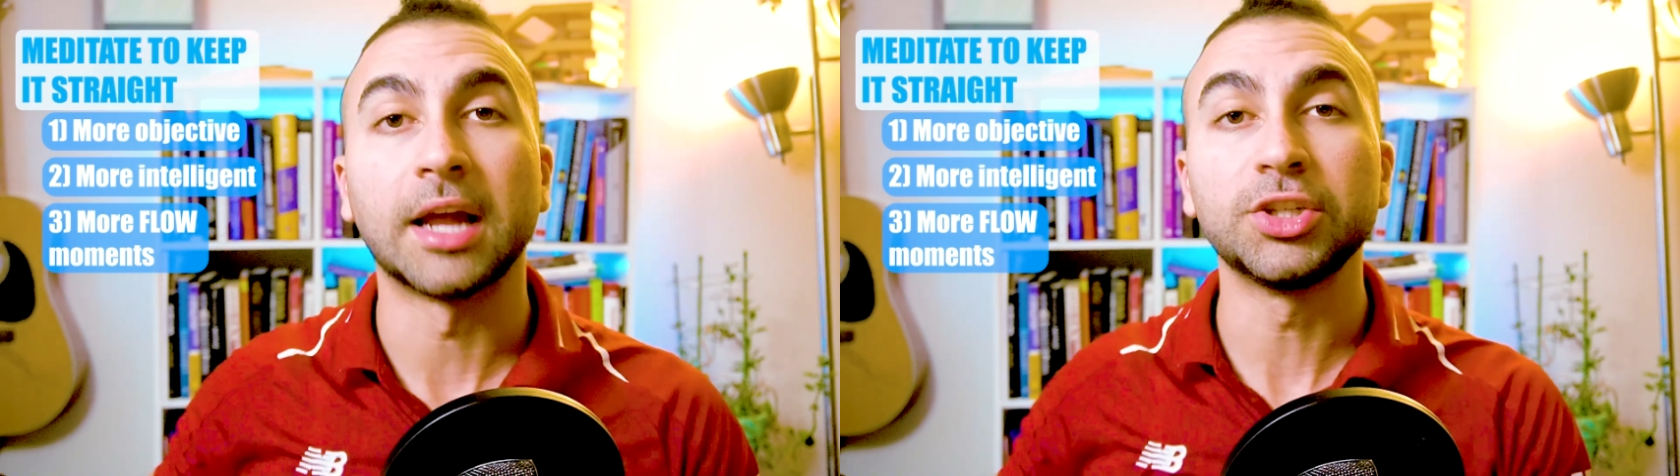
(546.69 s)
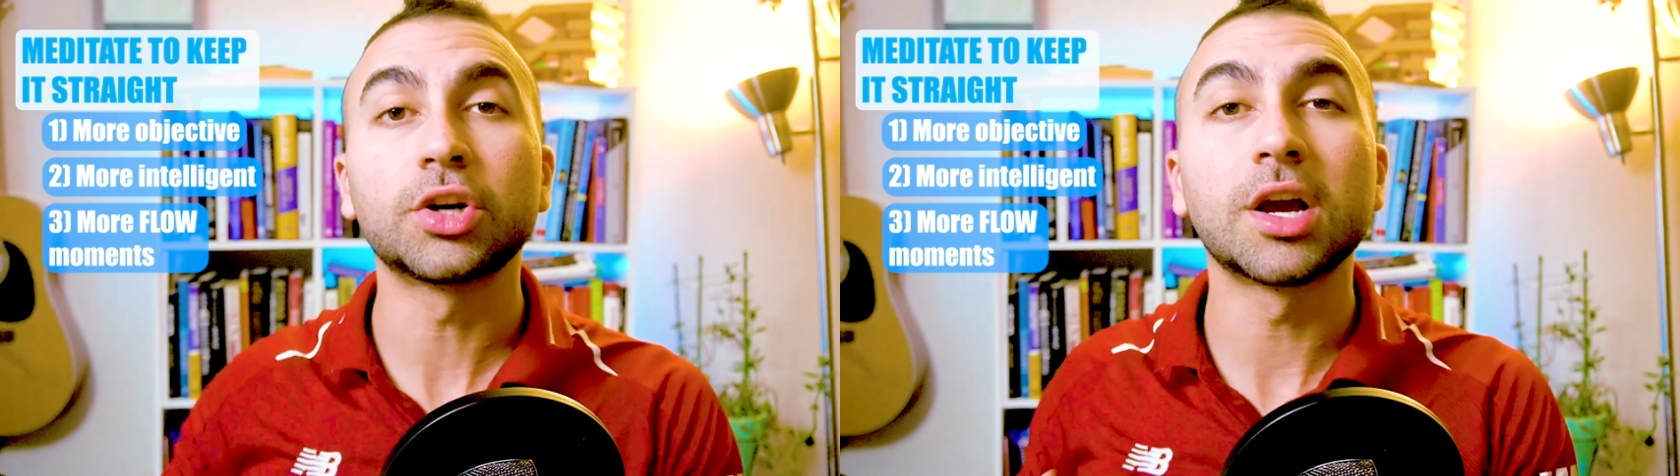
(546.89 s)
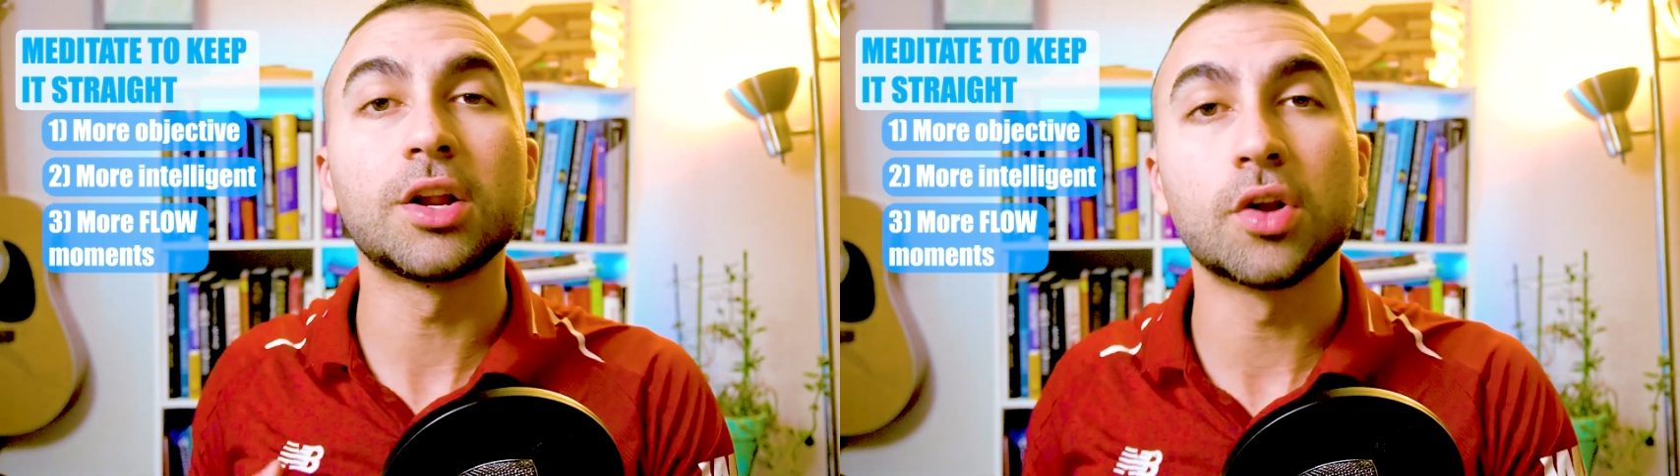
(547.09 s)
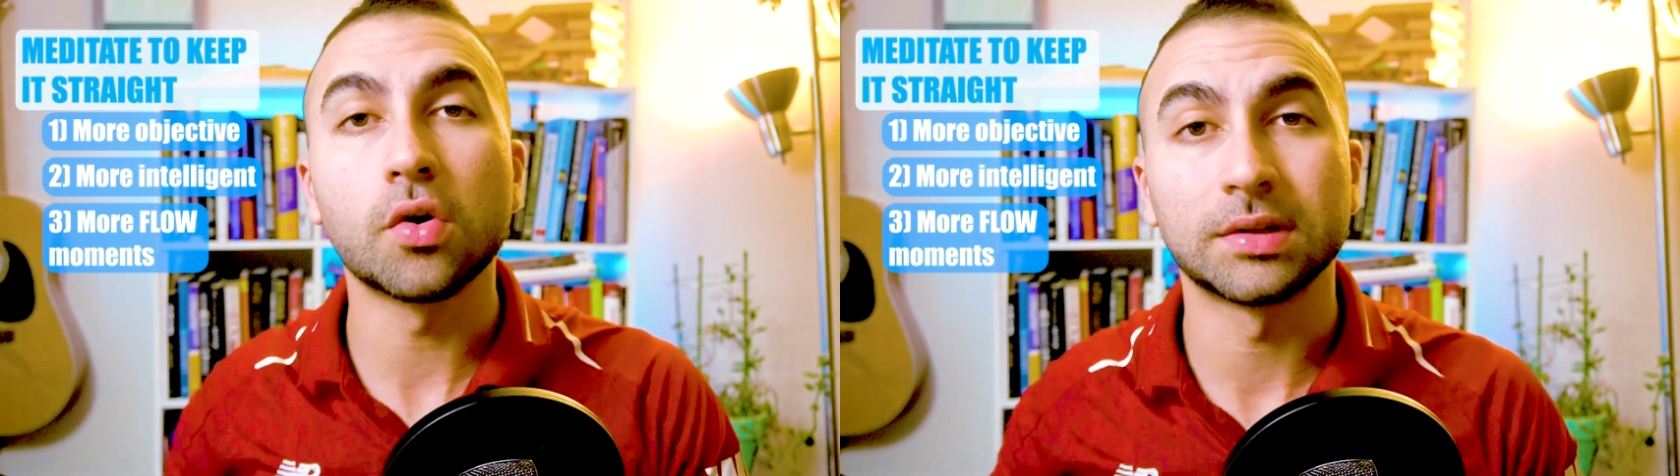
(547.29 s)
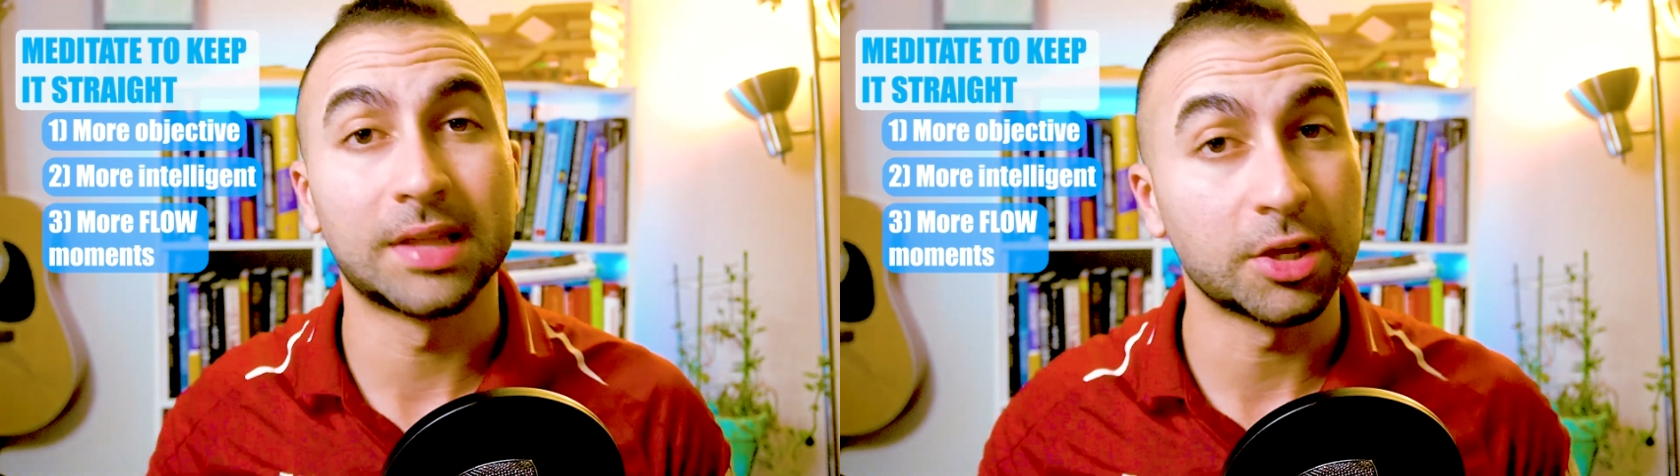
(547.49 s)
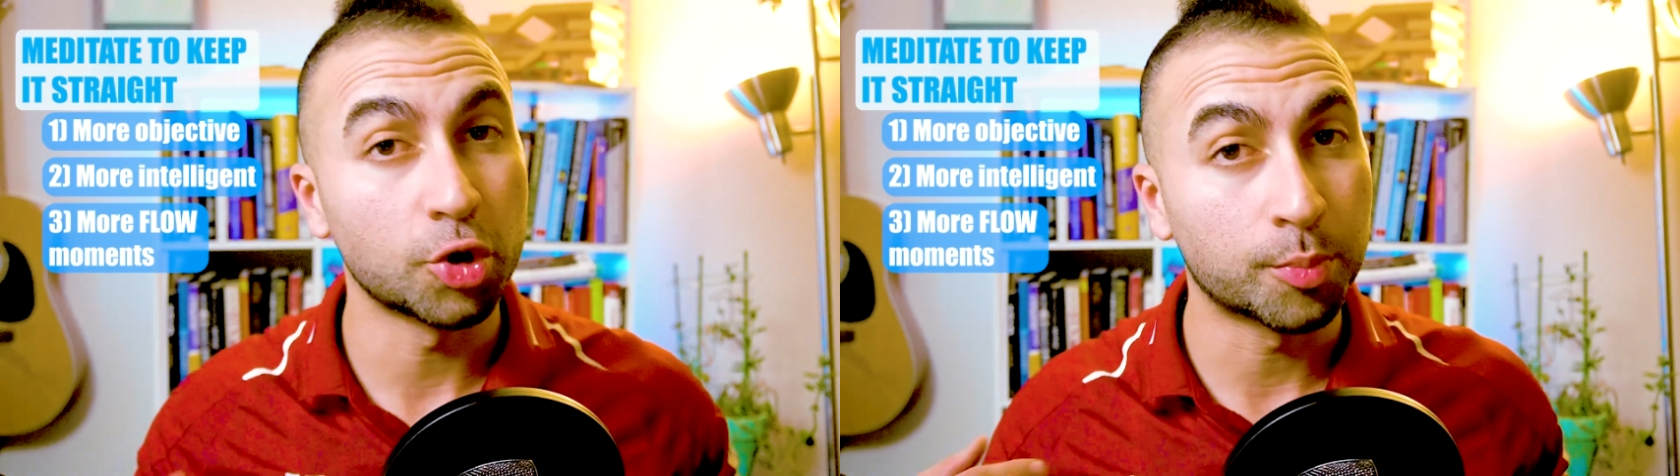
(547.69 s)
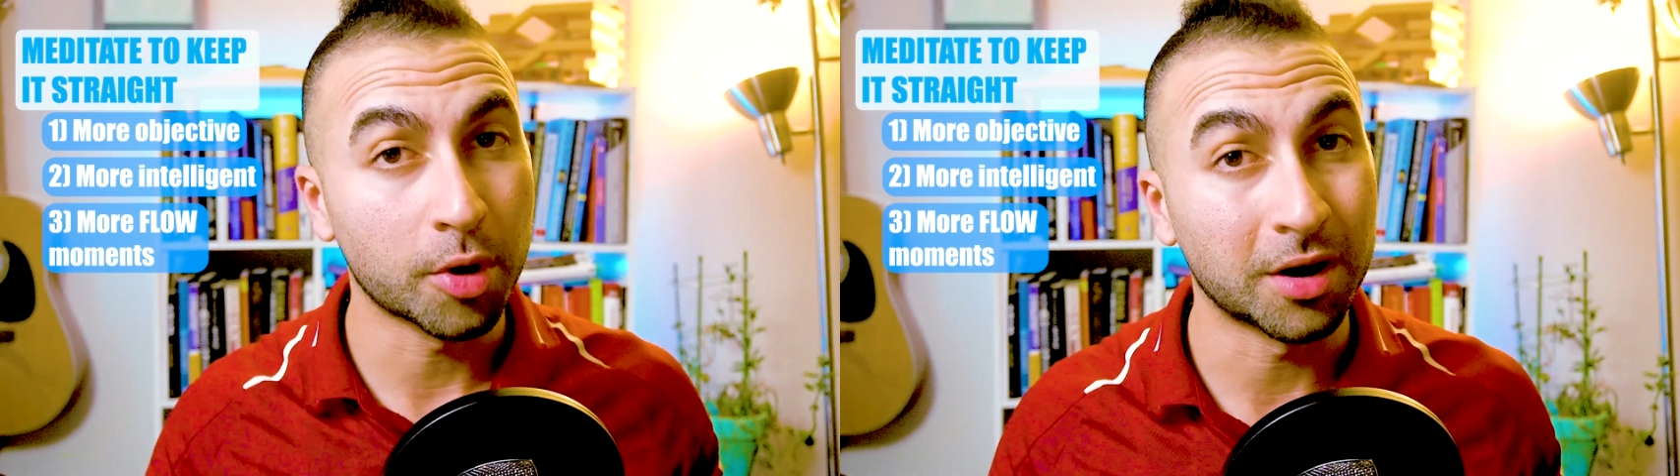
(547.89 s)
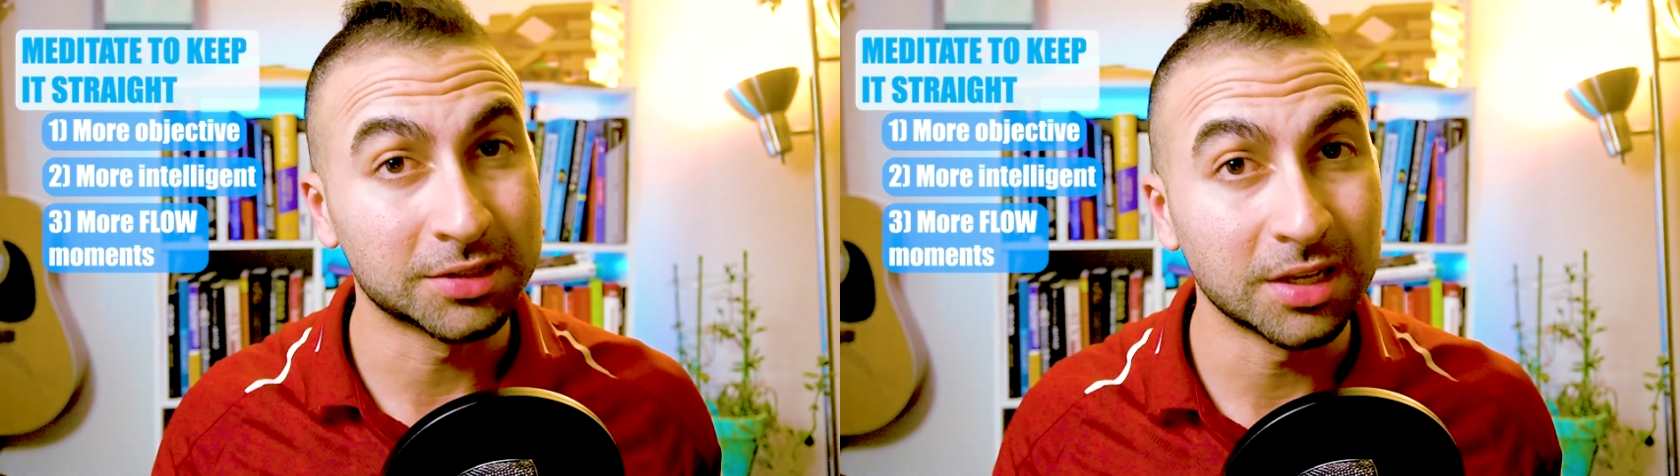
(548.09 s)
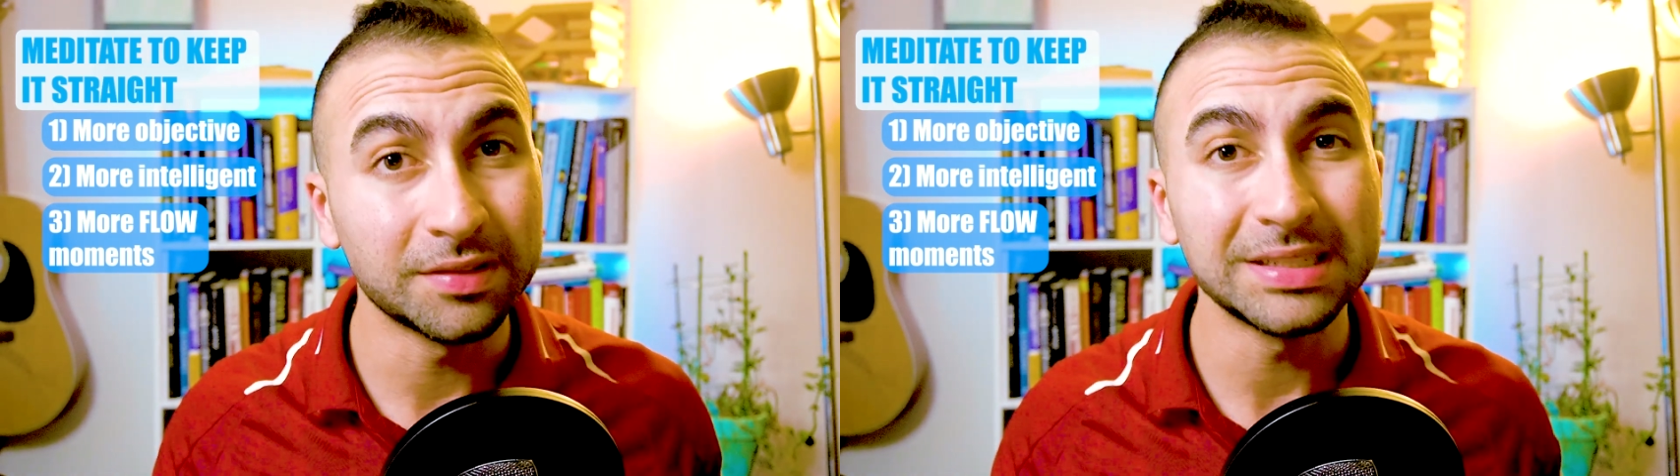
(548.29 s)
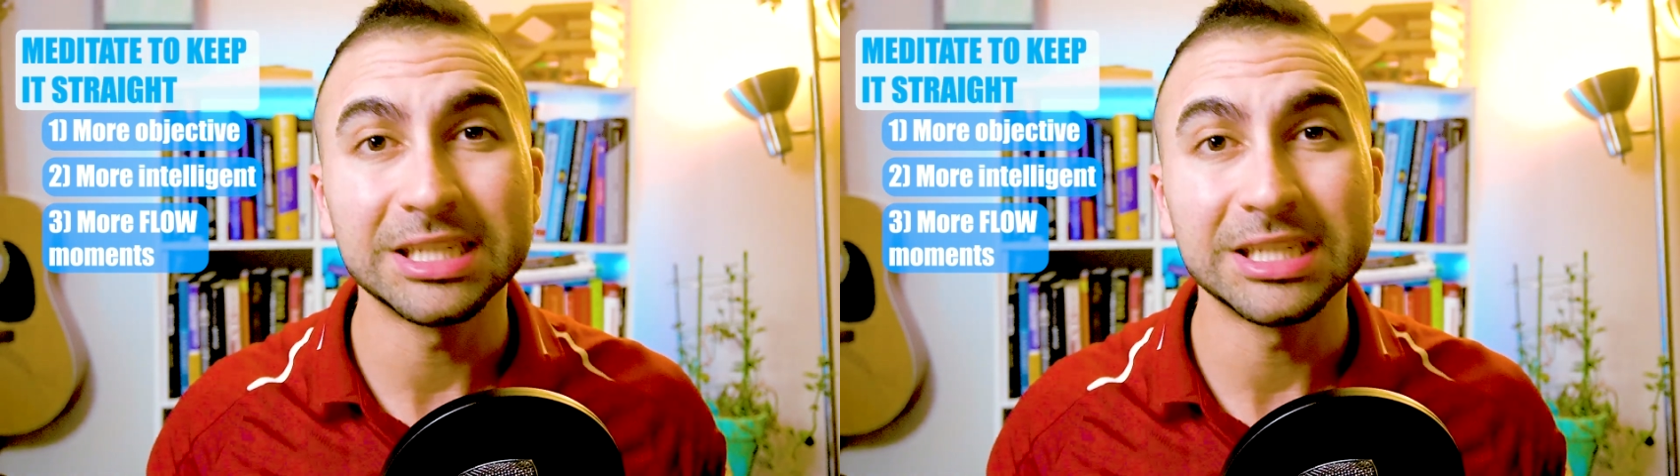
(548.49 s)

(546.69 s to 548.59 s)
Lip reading: and you're gonna notice that your productivity